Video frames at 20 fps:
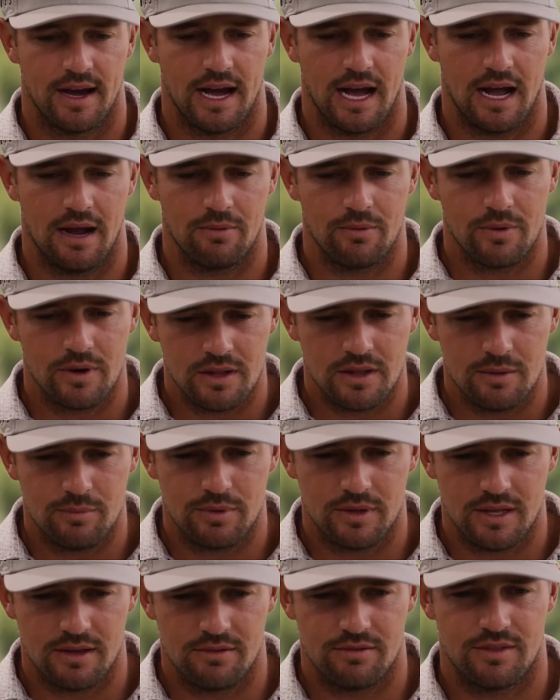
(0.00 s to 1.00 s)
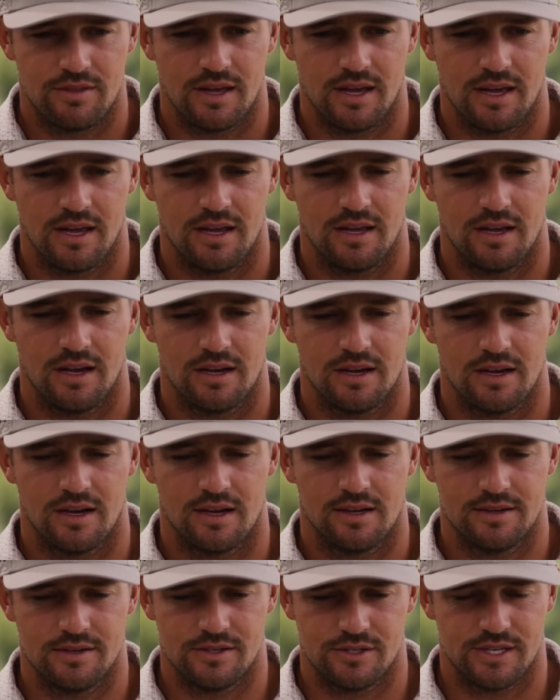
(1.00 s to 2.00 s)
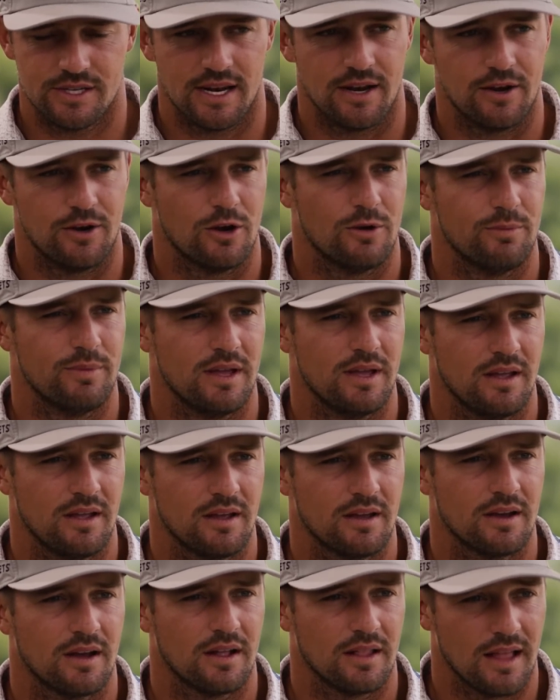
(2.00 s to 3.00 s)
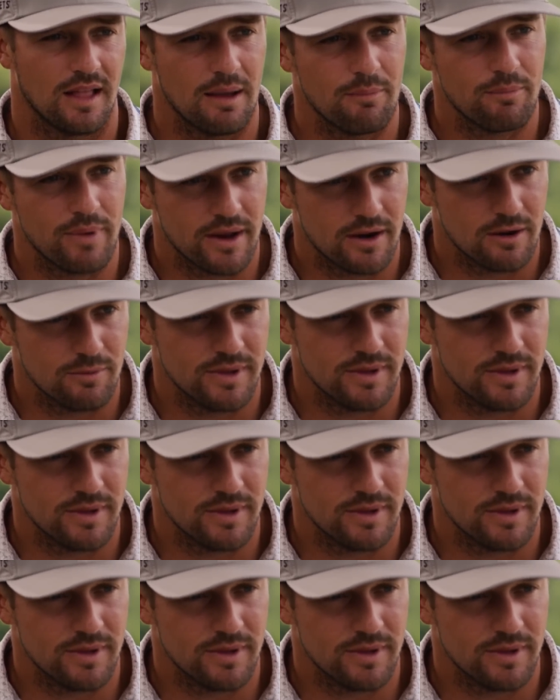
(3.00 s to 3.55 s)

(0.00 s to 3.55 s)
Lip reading: I really believe they understand and know me a lot better